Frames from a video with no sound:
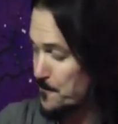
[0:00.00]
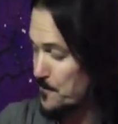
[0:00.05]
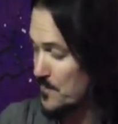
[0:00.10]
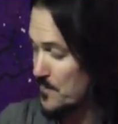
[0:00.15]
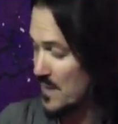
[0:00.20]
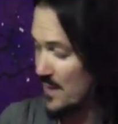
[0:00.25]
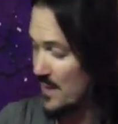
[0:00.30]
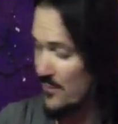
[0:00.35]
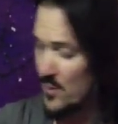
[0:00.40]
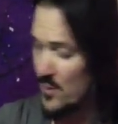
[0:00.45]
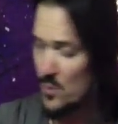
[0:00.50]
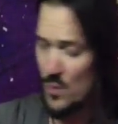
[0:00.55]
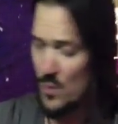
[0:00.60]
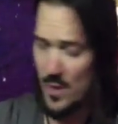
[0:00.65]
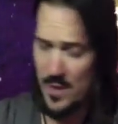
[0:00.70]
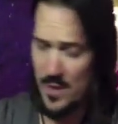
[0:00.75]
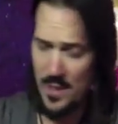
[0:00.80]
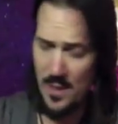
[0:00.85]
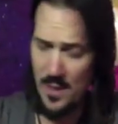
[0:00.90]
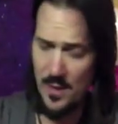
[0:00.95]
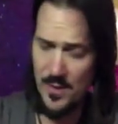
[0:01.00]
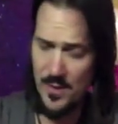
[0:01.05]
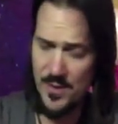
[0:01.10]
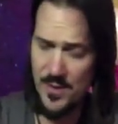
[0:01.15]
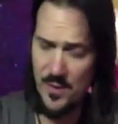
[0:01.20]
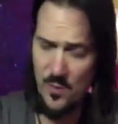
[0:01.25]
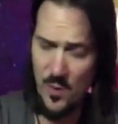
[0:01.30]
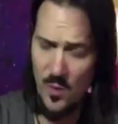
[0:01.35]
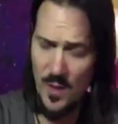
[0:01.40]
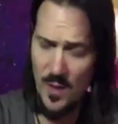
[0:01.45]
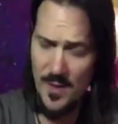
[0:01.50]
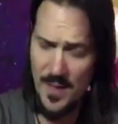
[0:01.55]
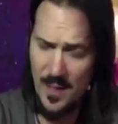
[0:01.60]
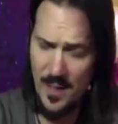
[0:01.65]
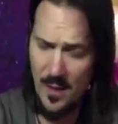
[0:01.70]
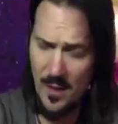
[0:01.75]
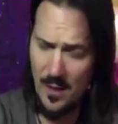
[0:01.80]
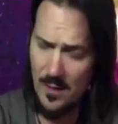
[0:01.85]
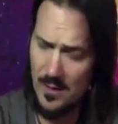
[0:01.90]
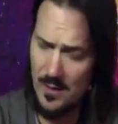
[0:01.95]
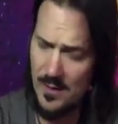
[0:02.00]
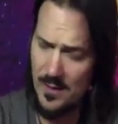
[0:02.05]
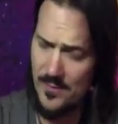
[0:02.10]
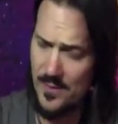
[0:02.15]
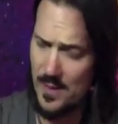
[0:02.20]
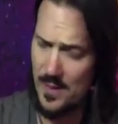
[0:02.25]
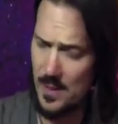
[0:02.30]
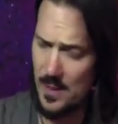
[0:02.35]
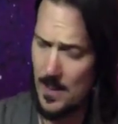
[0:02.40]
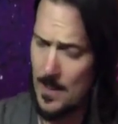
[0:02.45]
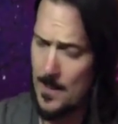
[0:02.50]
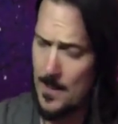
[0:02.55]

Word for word: everyone else and what they are living